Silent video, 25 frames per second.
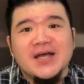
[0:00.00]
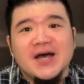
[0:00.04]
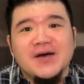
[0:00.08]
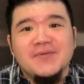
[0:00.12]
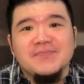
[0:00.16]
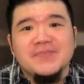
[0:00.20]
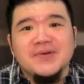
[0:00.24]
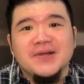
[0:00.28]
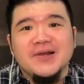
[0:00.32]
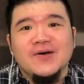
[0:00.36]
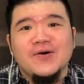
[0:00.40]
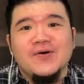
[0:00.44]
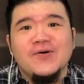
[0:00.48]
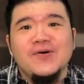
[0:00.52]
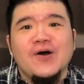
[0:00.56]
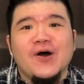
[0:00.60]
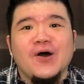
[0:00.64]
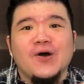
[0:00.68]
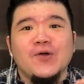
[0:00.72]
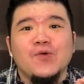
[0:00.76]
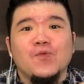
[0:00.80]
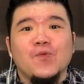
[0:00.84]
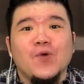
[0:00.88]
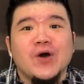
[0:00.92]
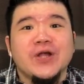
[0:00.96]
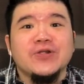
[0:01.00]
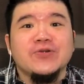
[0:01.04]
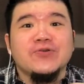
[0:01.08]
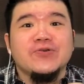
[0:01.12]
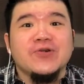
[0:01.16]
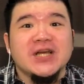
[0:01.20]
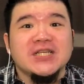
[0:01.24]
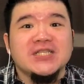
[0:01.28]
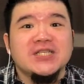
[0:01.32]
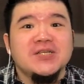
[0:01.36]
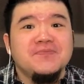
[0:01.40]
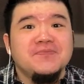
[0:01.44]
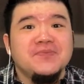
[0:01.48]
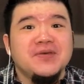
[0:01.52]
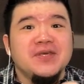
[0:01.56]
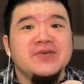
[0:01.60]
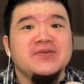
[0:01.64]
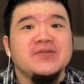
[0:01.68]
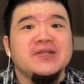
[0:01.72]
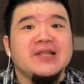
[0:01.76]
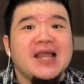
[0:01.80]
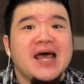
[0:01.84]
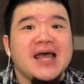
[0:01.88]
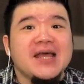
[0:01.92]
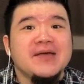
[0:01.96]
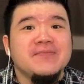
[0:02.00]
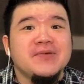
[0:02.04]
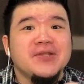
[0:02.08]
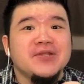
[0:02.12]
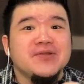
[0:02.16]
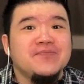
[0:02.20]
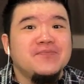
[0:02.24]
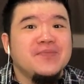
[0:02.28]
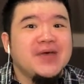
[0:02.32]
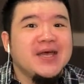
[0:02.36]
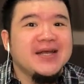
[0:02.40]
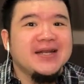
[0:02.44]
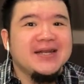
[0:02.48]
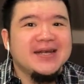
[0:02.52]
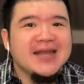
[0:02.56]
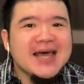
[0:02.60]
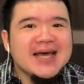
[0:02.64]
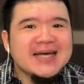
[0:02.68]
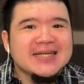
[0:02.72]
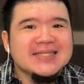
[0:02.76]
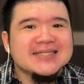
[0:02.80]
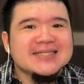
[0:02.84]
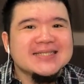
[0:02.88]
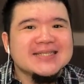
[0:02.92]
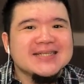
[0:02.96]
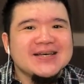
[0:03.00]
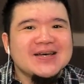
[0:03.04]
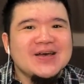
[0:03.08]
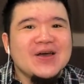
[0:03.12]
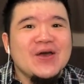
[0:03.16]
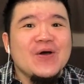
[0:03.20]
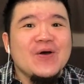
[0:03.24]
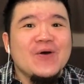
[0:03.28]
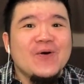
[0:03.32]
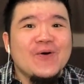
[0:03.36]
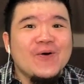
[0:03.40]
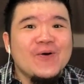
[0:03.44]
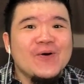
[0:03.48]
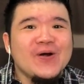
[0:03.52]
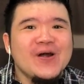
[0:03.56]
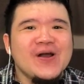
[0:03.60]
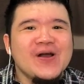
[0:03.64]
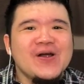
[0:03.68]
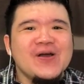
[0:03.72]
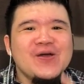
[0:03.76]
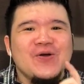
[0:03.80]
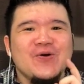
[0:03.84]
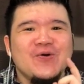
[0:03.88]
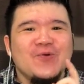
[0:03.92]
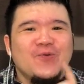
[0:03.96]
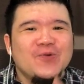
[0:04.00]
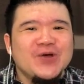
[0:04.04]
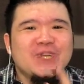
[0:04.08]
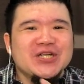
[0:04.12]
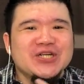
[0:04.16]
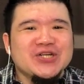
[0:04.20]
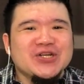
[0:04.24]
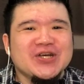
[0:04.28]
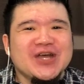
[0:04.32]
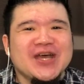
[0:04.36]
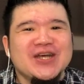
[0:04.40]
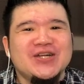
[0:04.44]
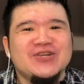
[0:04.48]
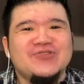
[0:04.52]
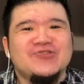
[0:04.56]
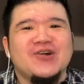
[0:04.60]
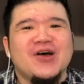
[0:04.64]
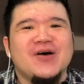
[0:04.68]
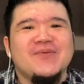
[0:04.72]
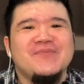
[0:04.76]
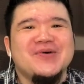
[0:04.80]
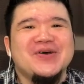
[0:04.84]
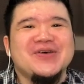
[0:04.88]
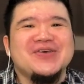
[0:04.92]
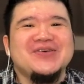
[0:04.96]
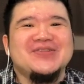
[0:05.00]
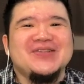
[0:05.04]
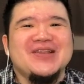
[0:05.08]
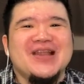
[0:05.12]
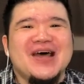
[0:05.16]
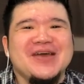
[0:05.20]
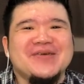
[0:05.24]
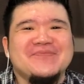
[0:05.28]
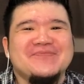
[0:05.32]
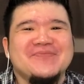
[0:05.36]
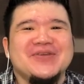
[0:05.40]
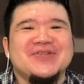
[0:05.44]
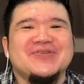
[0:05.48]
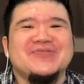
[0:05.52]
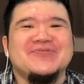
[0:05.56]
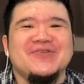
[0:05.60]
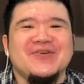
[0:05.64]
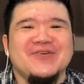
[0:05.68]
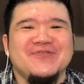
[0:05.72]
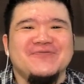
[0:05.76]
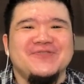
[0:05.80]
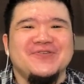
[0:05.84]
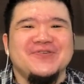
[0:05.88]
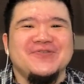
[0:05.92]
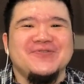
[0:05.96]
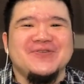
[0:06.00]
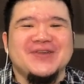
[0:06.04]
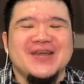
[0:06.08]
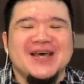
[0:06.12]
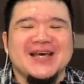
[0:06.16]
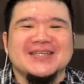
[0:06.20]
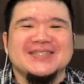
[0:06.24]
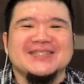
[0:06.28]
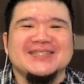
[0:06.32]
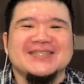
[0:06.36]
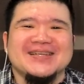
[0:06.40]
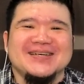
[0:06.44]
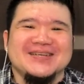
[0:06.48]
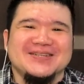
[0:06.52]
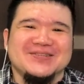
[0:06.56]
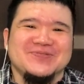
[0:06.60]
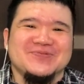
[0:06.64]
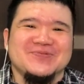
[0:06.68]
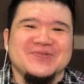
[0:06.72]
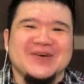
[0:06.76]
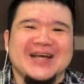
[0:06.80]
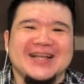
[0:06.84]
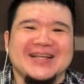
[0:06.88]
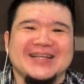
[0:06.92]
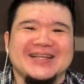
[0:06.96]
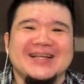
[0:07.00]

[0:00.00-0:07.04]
down below on what recipe you'd like me to make next, or which K-drama you'd like me to review next as well.